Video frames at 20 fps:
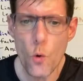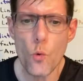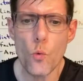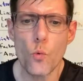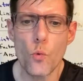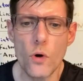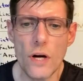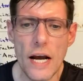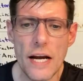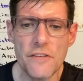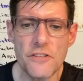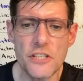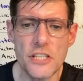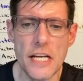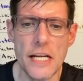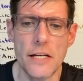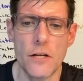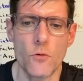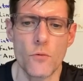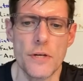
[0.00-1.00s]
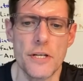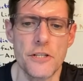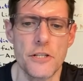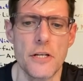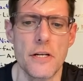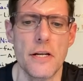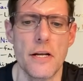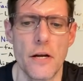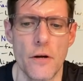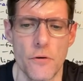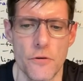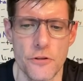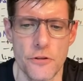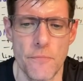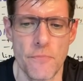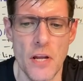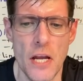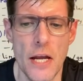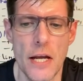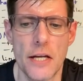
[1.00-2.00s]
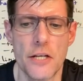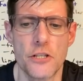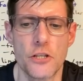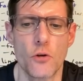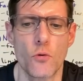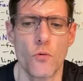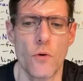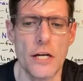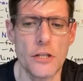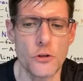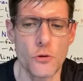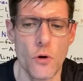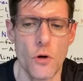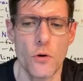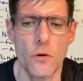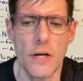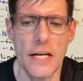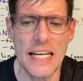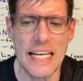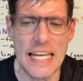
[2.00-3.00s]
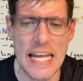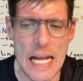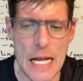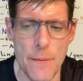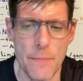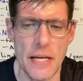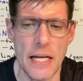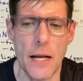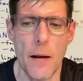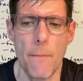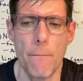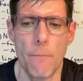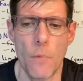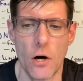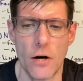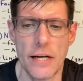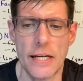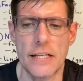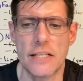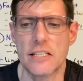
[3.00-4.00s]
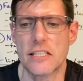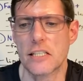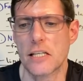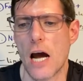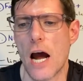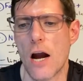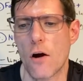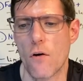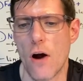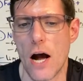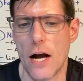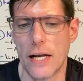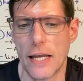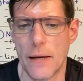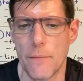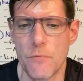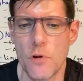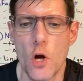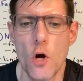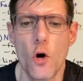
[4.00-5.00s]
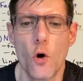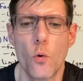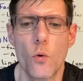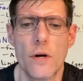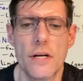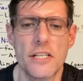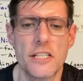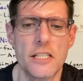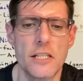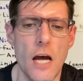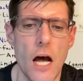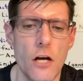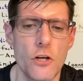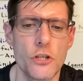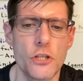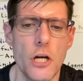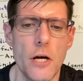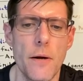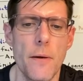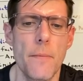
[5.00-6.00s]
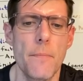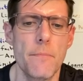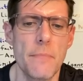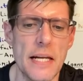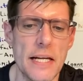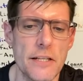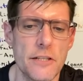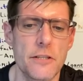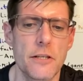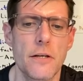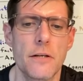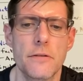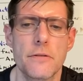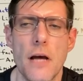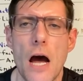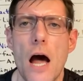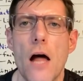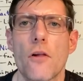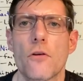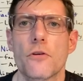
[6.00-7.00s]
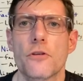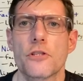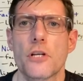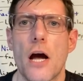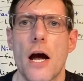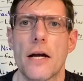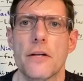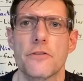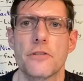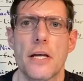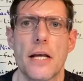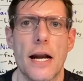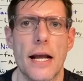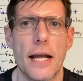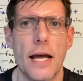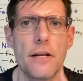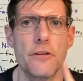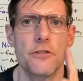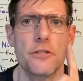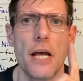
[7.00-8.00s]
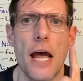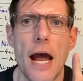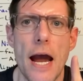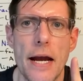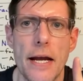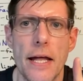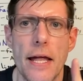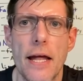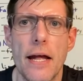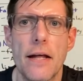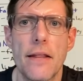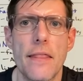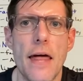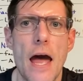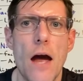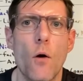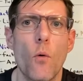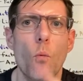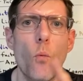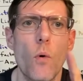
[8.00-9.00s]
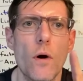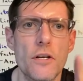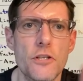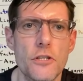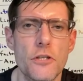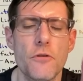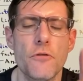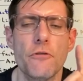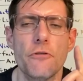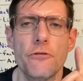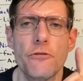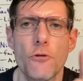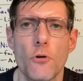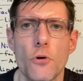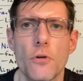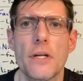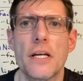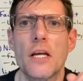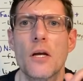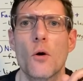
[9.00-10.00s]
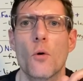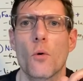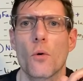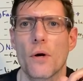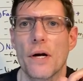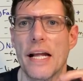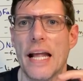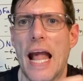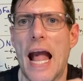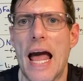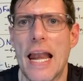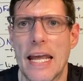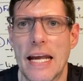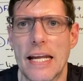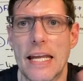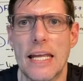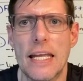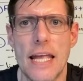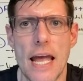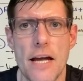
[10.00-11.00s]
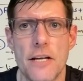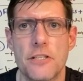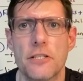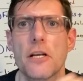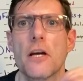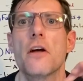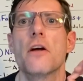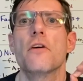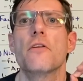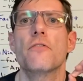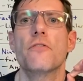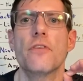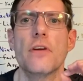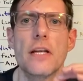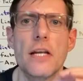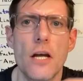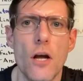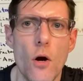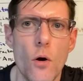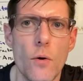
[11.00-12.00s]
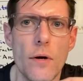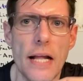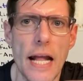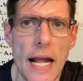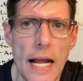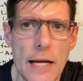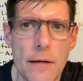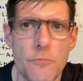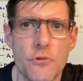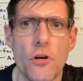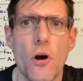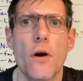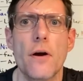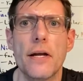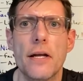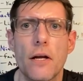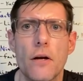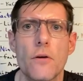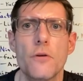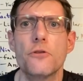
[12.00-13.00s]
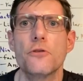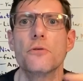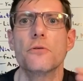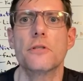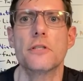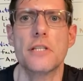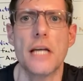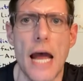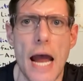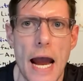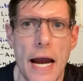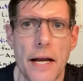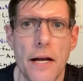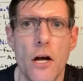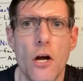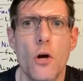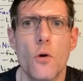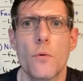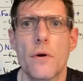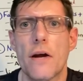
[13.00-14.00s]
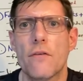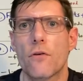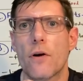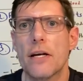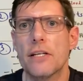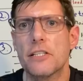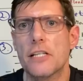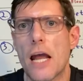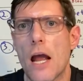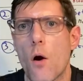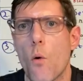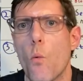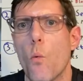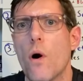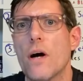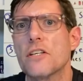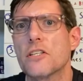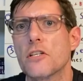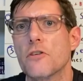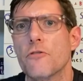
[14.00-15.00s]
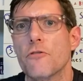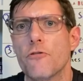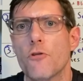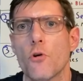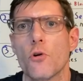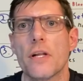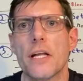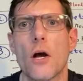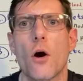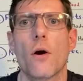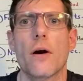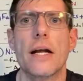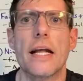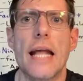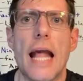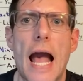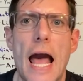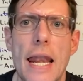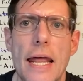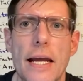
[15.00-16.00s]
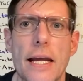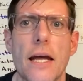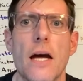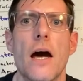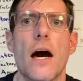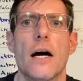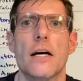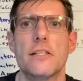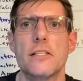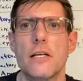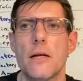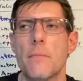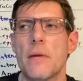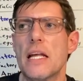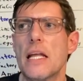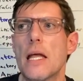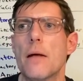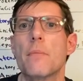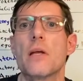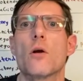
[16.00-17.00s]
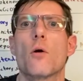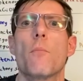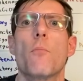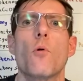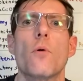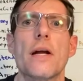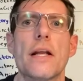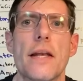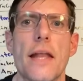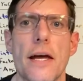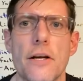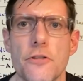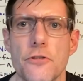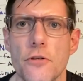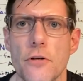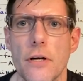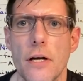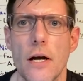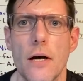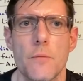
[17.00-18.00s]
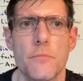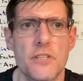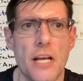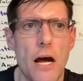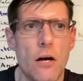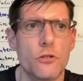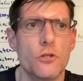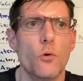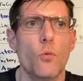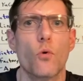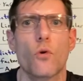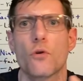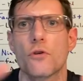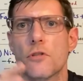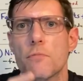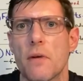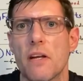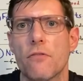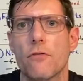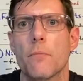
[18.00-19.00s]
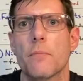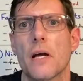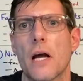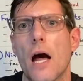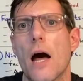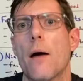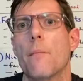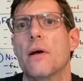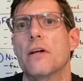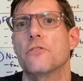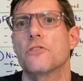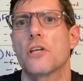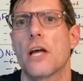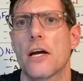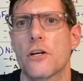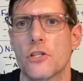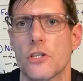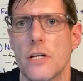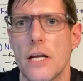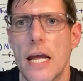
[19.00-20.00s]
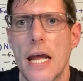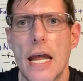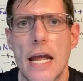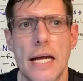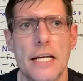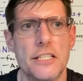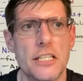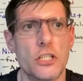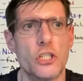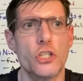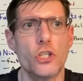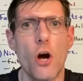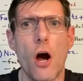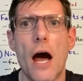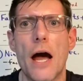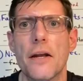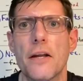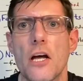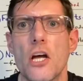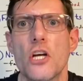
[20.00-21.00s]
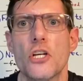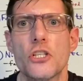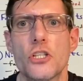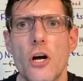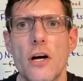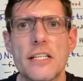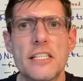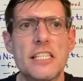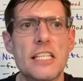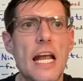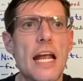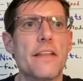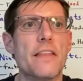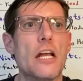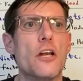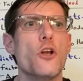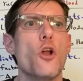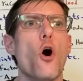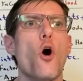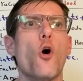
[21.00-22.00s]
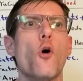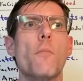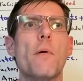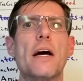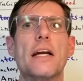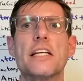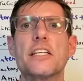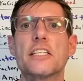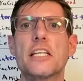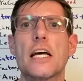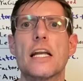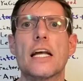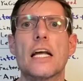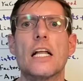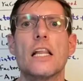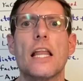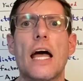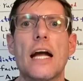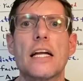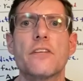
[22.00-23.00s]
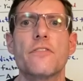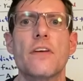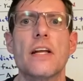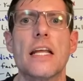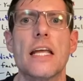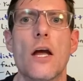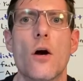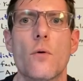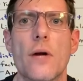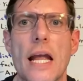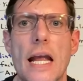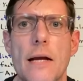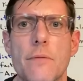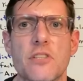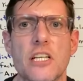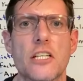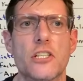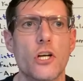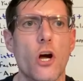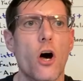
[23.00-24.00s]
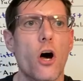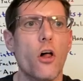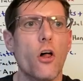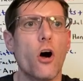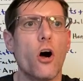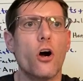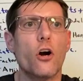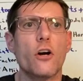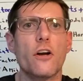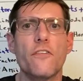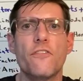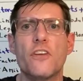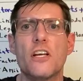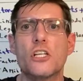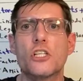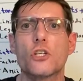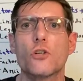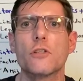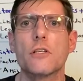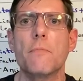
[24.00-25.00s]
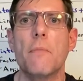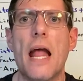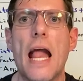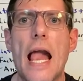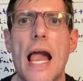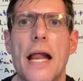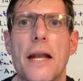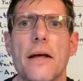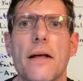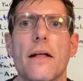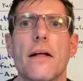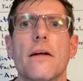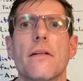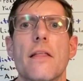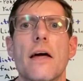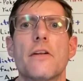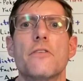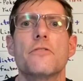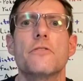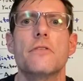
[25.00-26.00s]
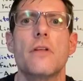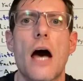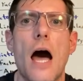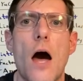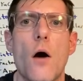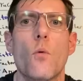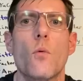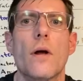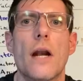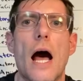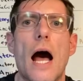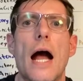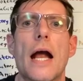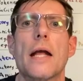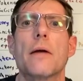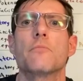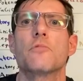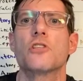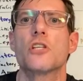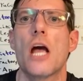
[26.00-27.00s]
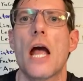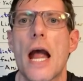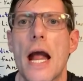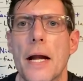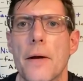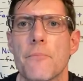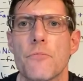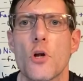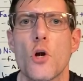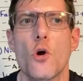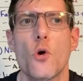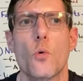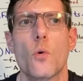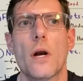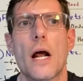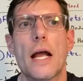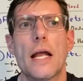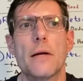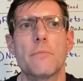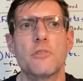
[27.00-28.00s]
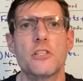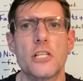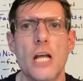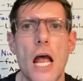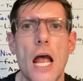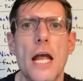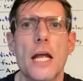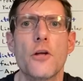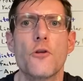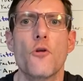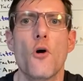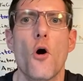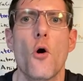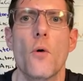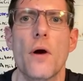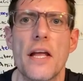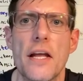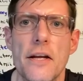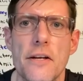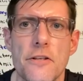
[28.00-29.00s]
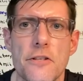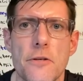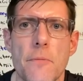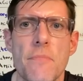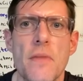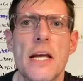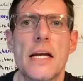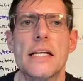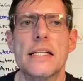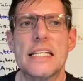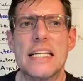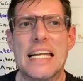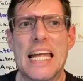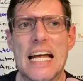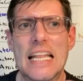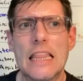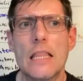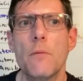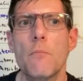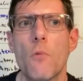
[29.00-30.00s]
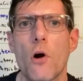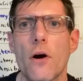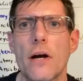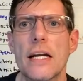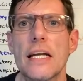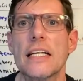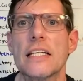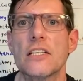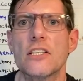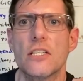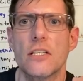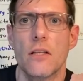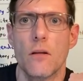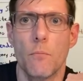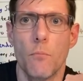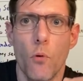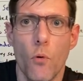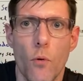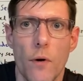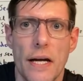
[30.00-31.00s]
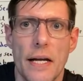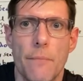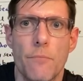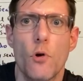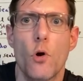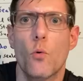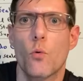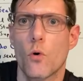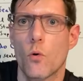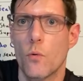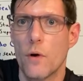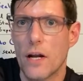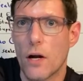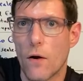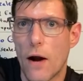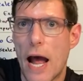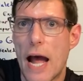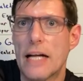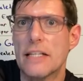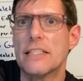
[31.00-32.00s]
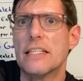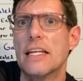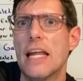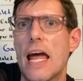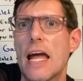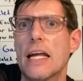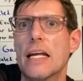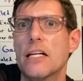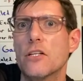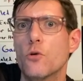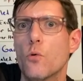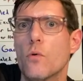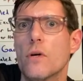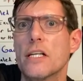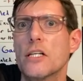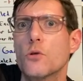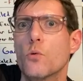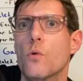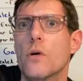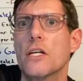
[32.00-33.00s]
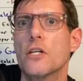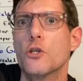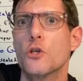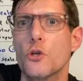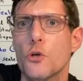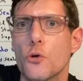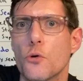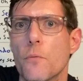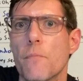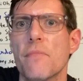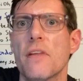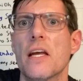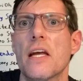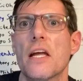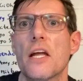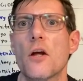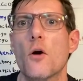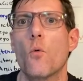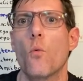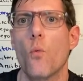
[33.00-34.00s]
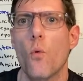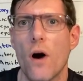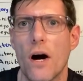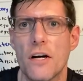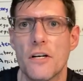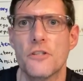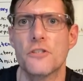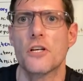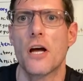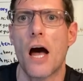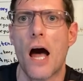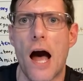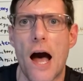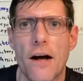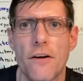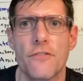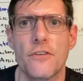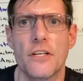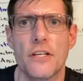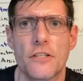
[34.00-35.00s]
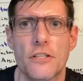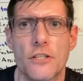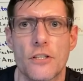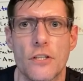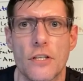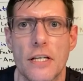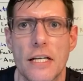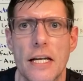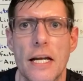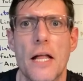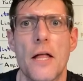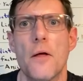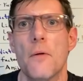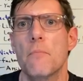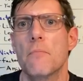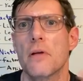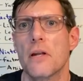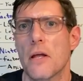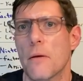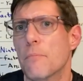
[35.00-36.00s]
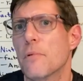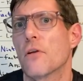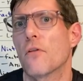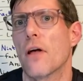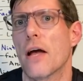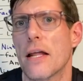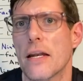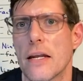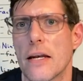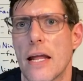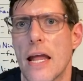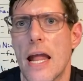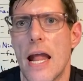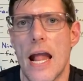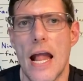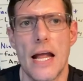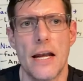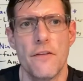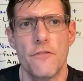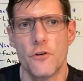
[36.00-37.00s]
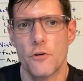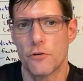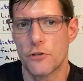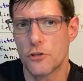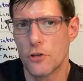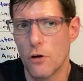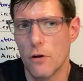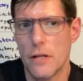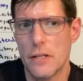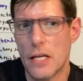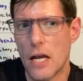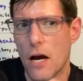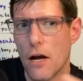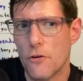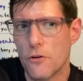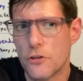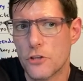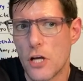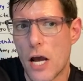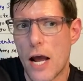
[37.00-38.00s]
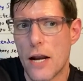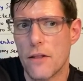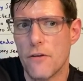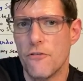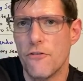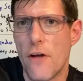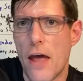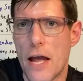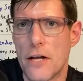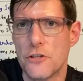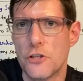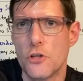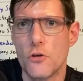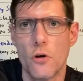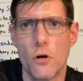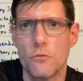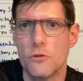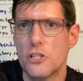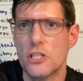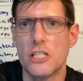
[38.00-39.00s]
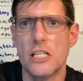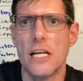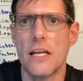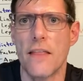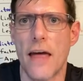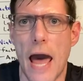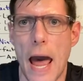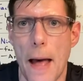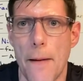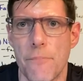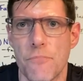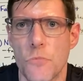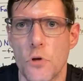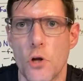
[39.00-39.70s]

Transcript: What I've seen in recent years is the retro gaming market skyrocket, where nostalgia meets dollar signs. And I gotta say, that wasn't fully organic. Yes, video games are here to stay. Whenever I say it wasn't fully organic, a Timmy Kimmy or Poindexter comes out towards me from the comment section and says, Sean's saying nobody's going to collect video games. It's all artificial demand. That is not what I am saying. What I am saying, though, is to get the market to the point where we are at today in 2022, it was obviously manipulated. And if you're still on the other side of the fence, you don't see that.